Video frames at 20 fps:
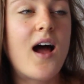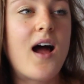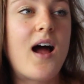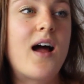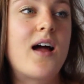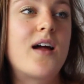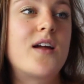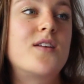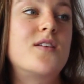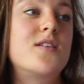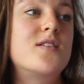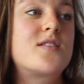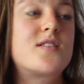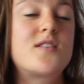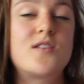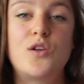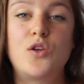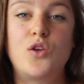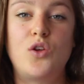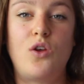and
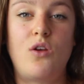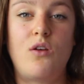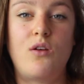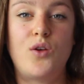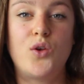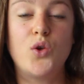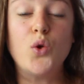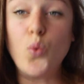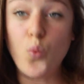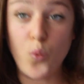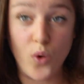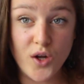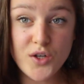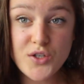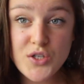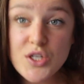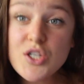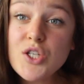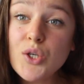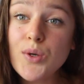you
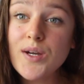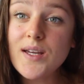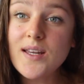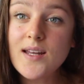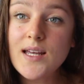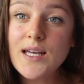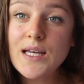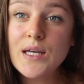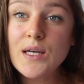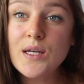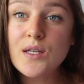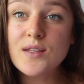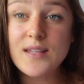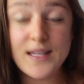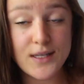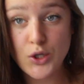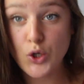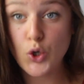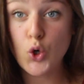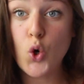want to do it,
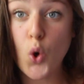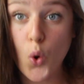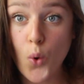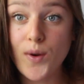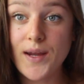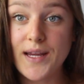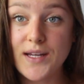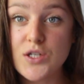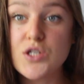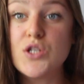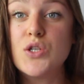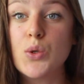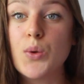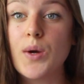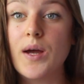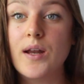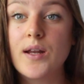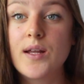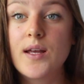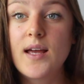then you're going to do
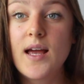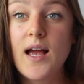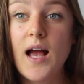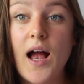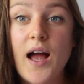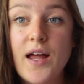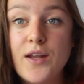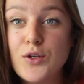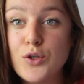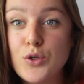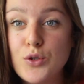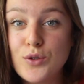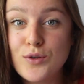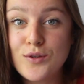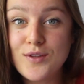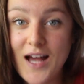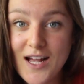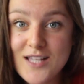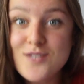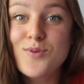it. And
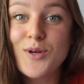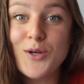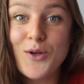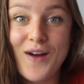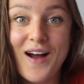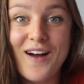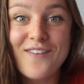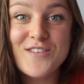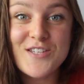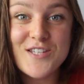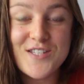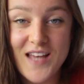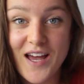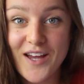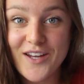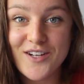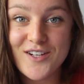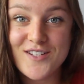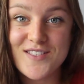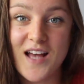that's what you have to
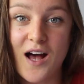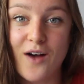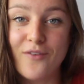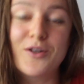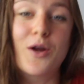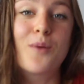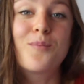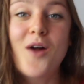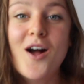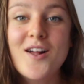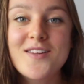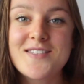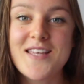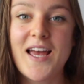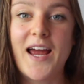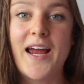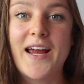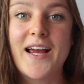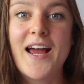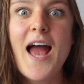tell yourself. And I'm not
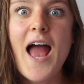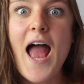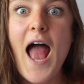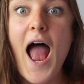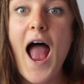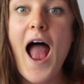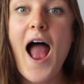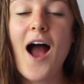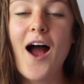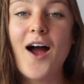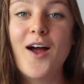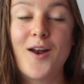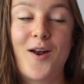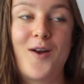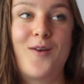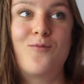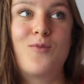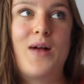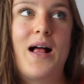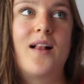saying,
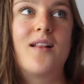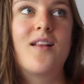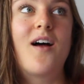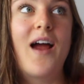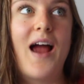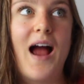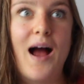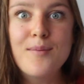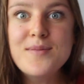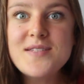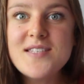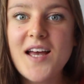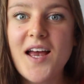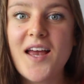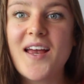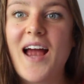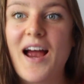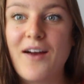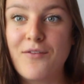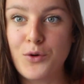well, I am
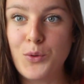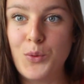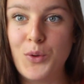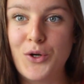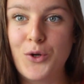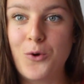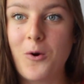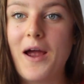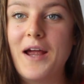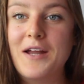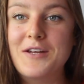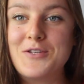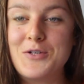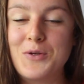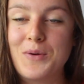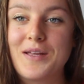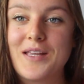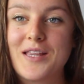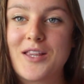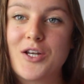saying everyone go out and
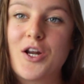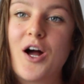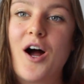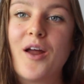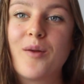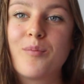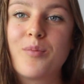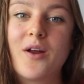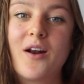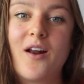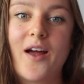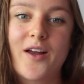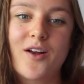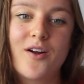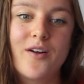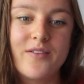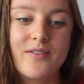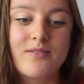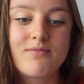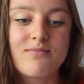do Inthanon, but like
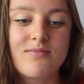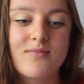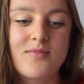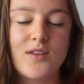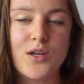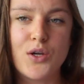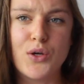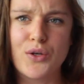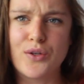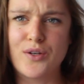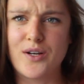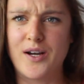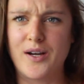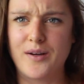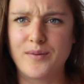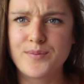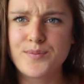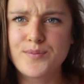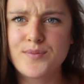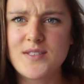on the
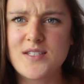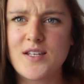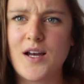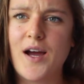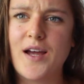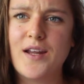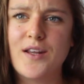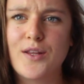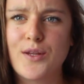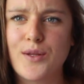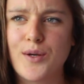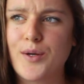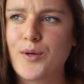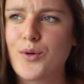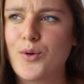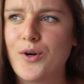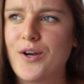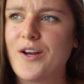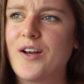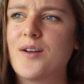other side of the
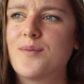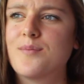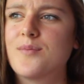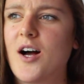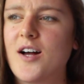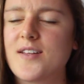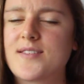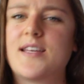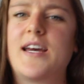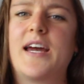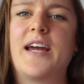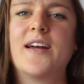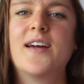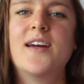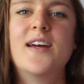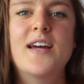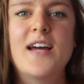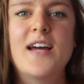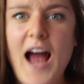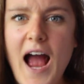coin, I'm not saying
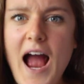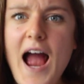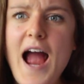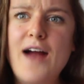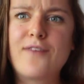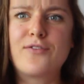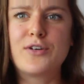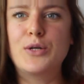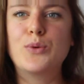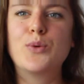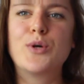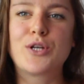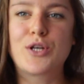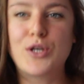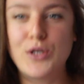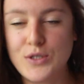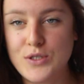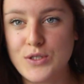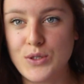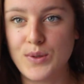everyone
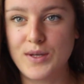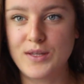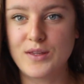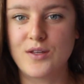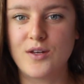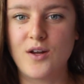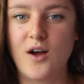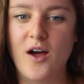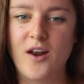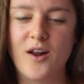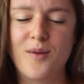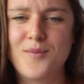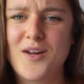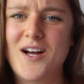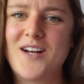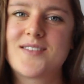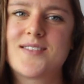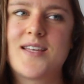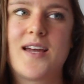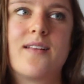can do Inthanon. I'm
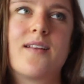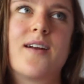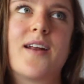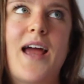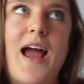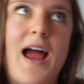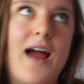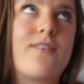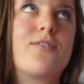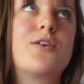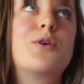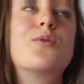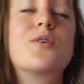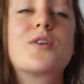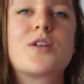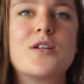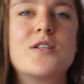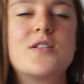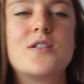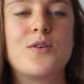not saying that
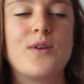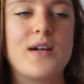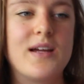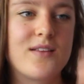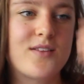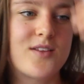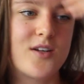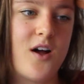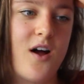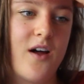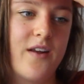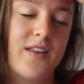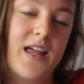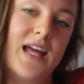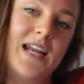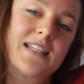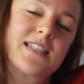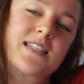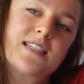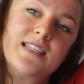everyone can do Inthanon,
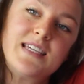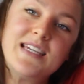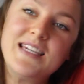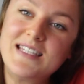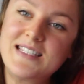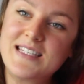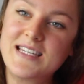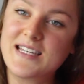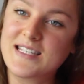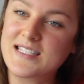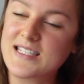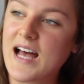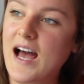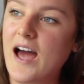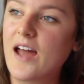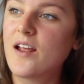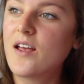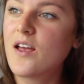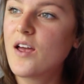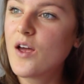that it's as easy as
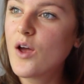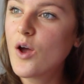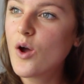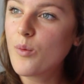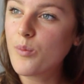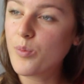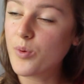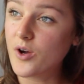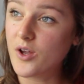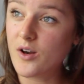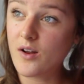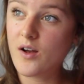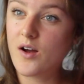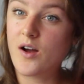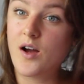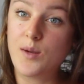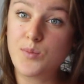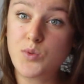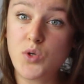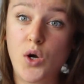that. But
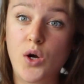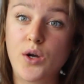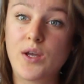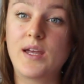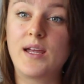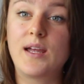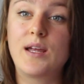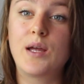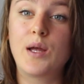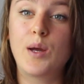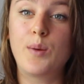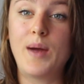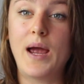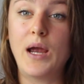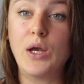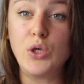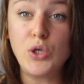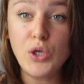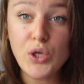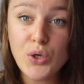I'm talking
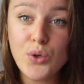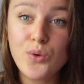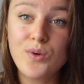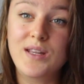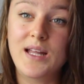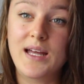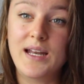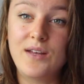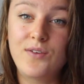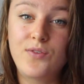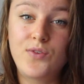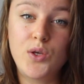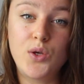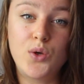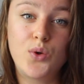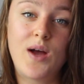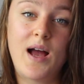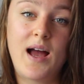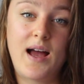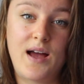about you, and that if
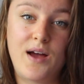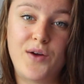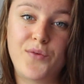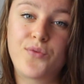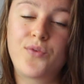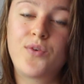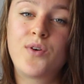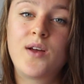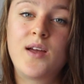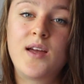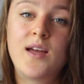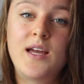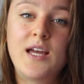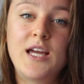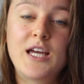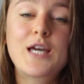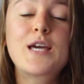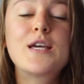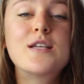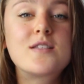you have
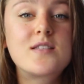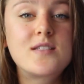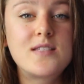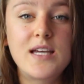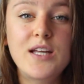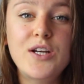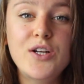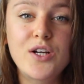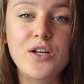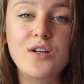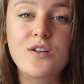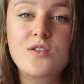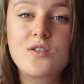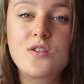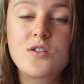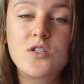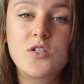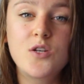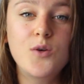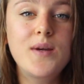considered
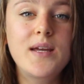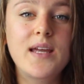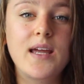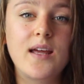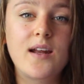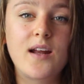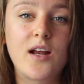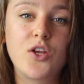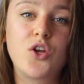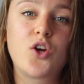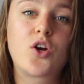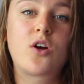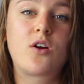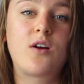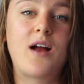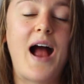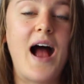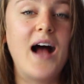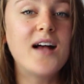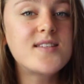doing it and you're
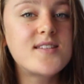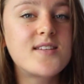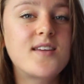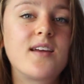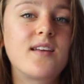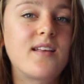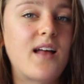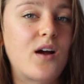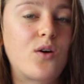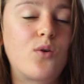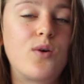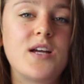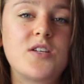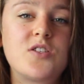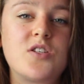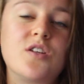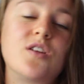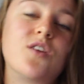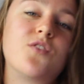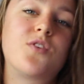asking that
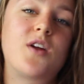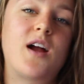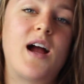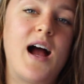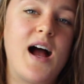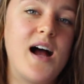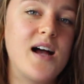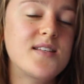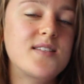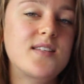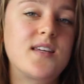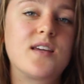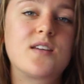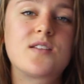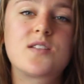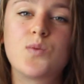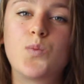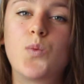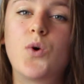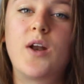question, if you're asking
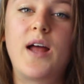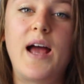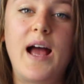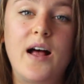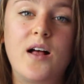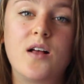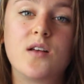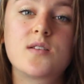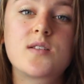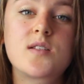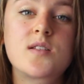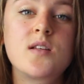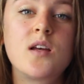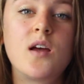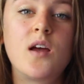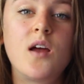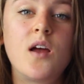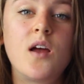someone else,